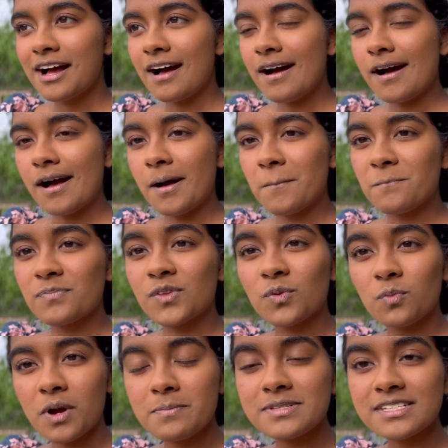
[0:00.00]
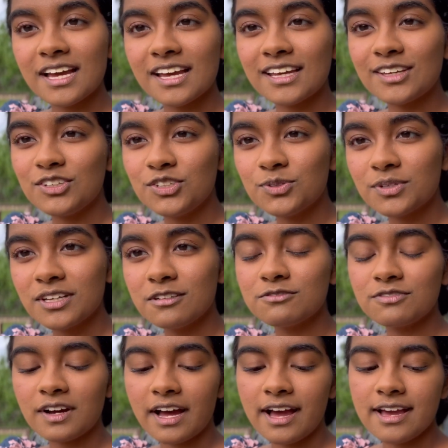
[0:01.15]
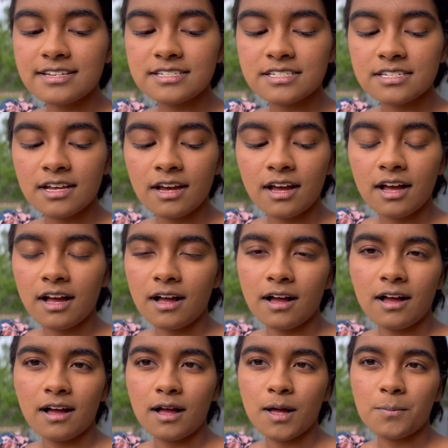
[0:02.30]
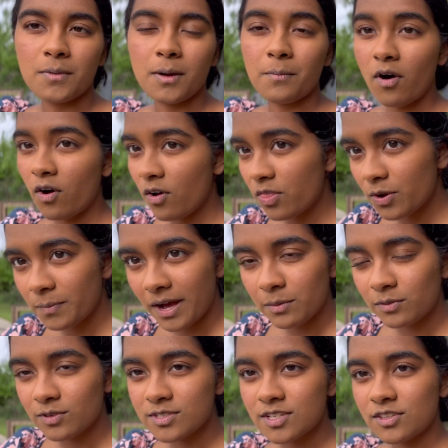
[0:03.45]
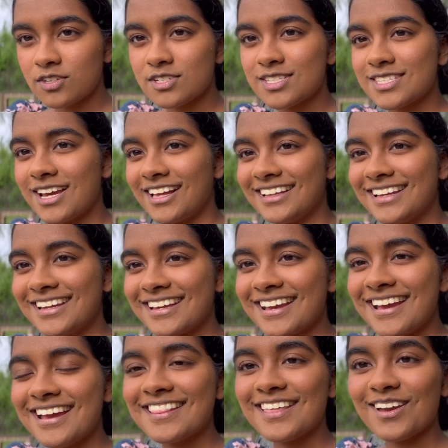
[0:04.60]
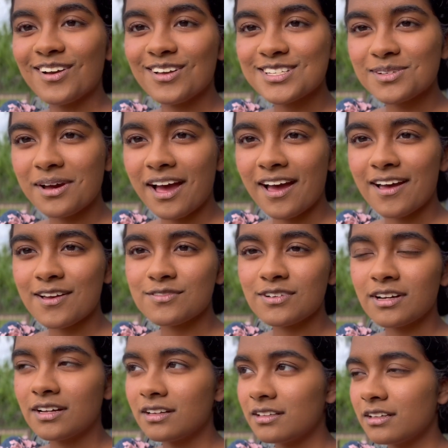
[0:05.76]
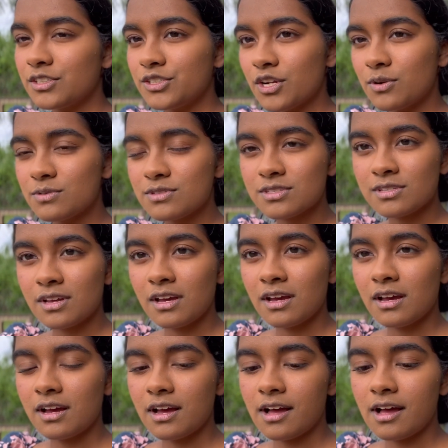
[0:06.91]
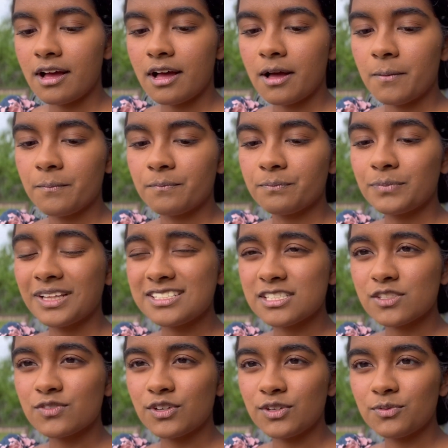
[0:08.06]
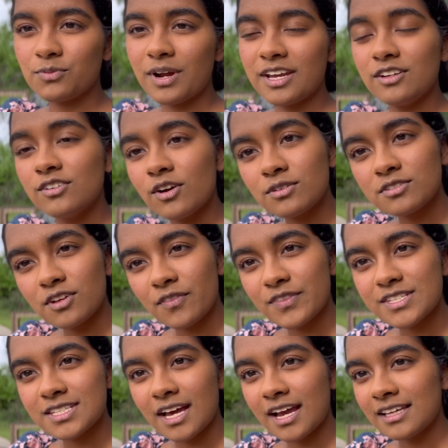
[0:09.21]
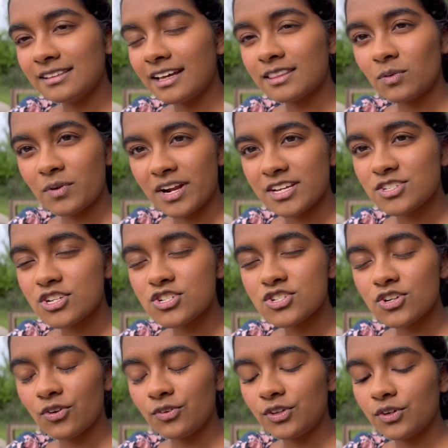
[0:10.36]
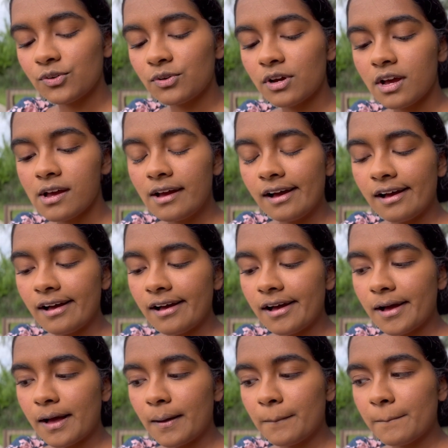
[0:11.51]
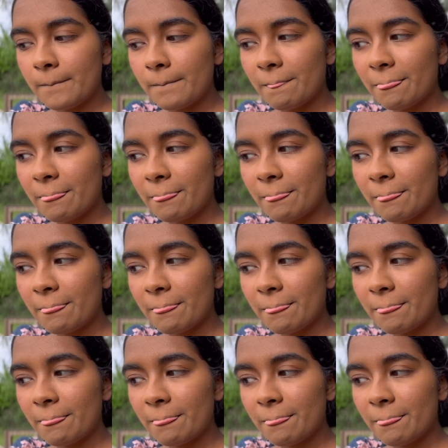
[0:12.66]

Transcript: um, website, you can find um, of all their Bibles that they're selling. They also have notes, um, places for you to write notes on the side, like the one I just showed you. Um,